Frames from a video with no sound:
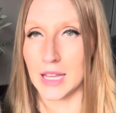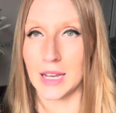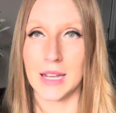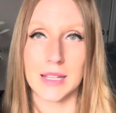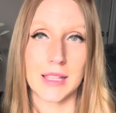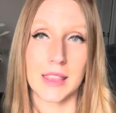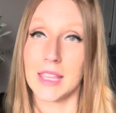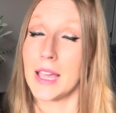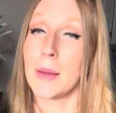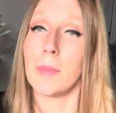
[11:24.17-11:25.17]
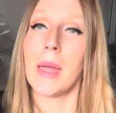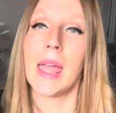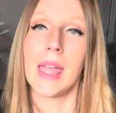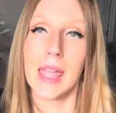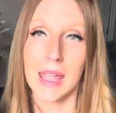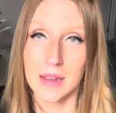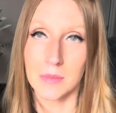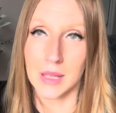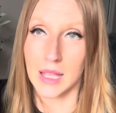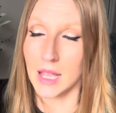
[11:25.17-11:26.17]
It is the
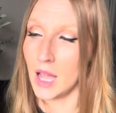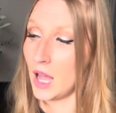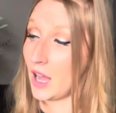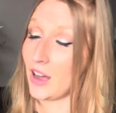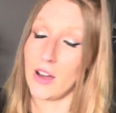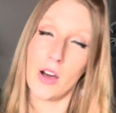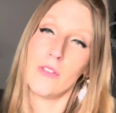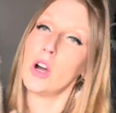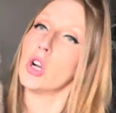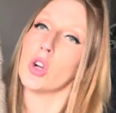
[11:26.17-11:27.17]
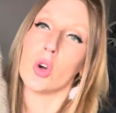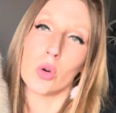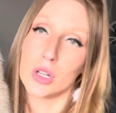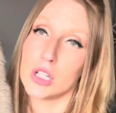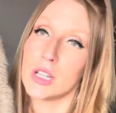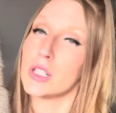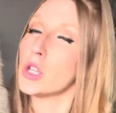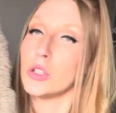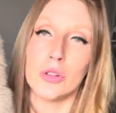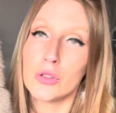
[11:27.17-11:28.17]
epitome of gorgeous
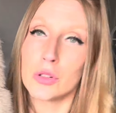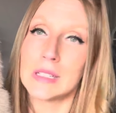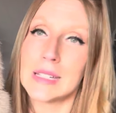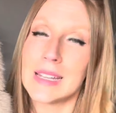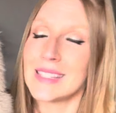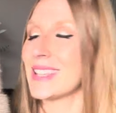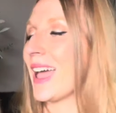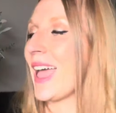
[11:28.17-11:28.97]
neutralness.